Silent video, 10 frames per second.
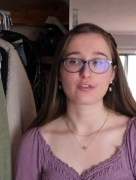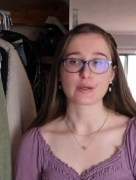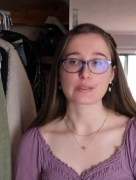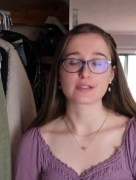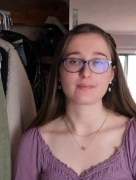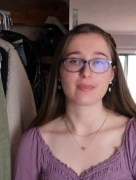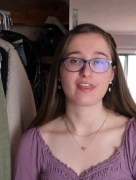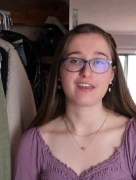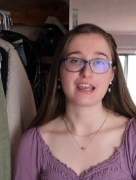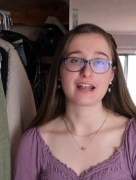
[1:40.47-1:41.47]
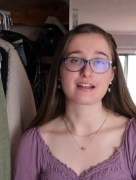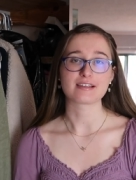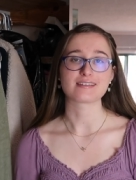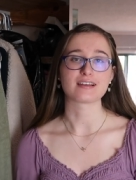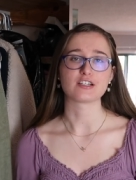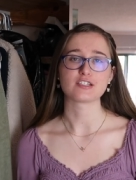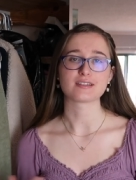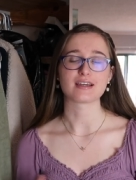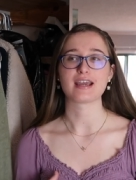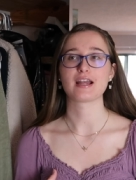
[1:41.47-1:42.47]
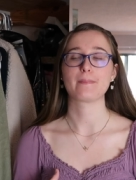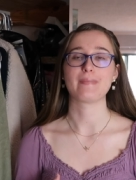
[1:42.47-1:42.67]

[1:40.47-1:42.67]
through some things and just like